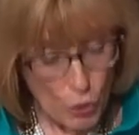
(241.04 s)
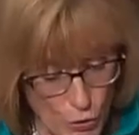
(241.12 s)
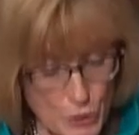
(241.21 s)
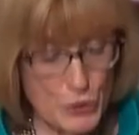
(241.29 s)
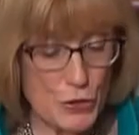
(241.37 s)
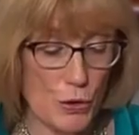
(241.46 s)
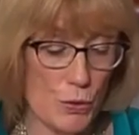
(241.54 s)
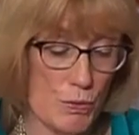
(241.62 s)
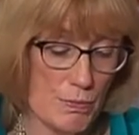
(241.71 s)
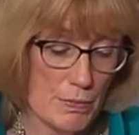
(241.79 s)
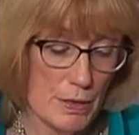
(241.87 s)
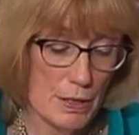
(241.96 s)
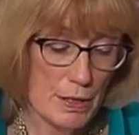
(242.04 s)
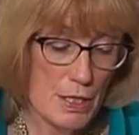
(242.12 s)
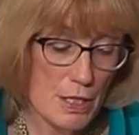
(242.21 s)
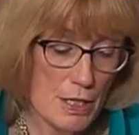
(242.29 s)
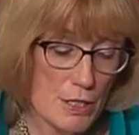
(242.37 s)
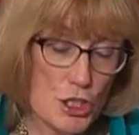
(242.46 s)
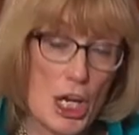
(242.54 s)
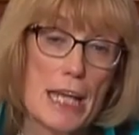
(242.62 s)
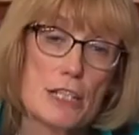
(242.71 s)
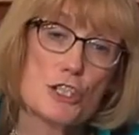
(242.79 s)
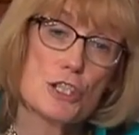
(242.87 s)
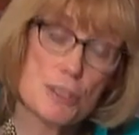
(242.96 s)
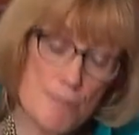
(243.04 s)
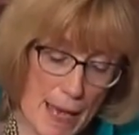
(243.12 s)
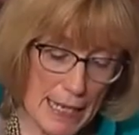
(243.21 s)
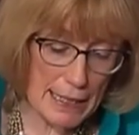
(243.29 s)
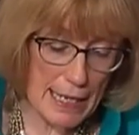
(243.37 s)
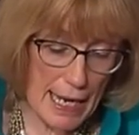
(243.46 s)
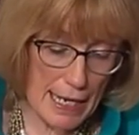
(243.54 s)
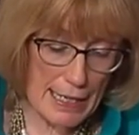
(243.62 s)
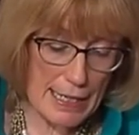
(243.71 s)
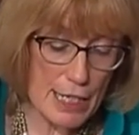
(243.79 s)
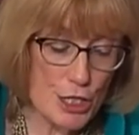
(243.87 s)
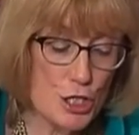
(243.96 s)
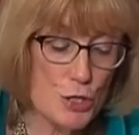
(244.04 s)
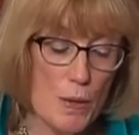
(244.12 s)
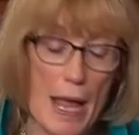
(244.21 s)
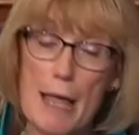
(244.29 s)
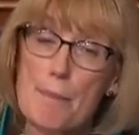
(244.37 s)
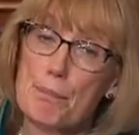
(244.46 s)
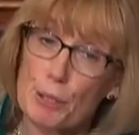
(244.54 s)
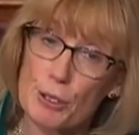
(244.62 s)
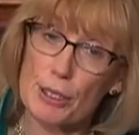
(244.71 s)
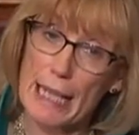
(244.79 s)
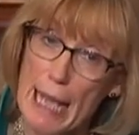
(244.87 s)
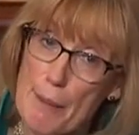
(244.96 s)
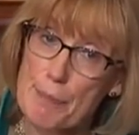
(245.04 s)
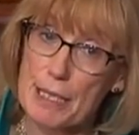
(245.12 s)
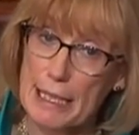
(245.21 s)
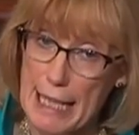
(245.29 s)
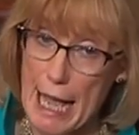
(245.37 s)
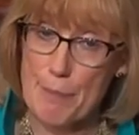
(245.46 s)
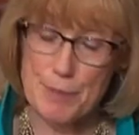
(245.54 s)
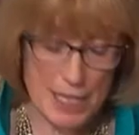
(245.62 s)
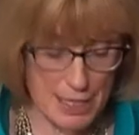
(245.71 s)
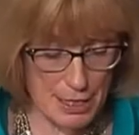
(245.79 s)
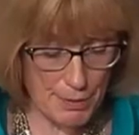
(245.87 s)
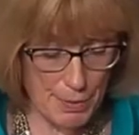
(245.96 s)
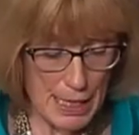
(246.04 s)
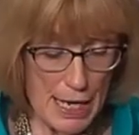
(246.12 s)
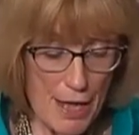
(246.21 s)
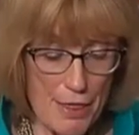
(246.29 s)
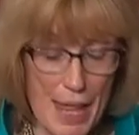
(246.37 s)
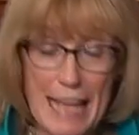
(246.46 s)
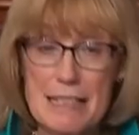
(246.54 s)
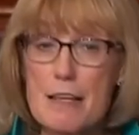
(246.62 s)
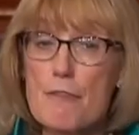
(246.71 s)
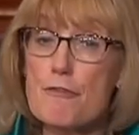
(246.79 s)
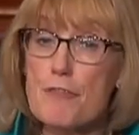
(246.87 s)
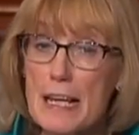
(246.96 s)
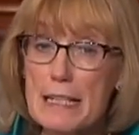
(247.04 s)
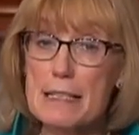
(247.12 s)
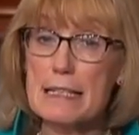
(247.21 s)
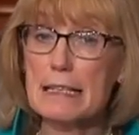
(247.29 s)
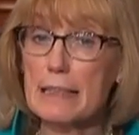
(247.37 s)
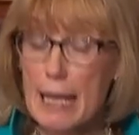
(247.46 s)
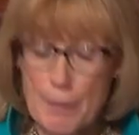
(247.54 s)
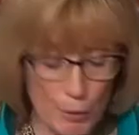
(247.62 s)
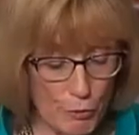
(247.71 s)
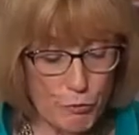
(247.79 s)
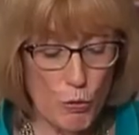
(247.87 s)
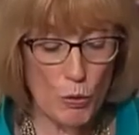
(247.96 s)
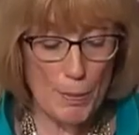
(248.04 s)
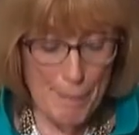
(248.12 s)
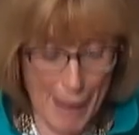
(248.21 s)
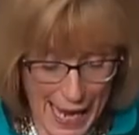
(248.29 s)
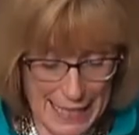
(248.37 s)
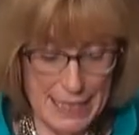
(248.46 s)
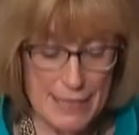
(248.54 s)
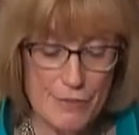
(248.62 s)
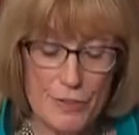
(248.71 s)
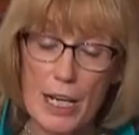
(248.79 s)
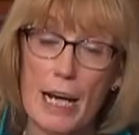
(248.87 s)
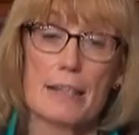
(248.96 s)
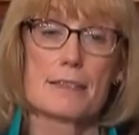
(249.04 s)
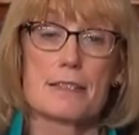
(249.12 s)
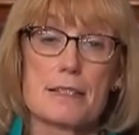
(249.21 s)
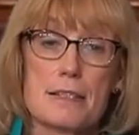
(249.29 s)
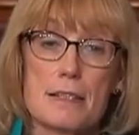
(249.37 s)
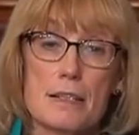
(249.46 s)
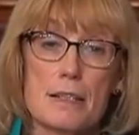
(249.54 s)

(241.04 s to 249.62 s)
also changes Medicaid into a per capita cap system. That's a fancy label for massive cuts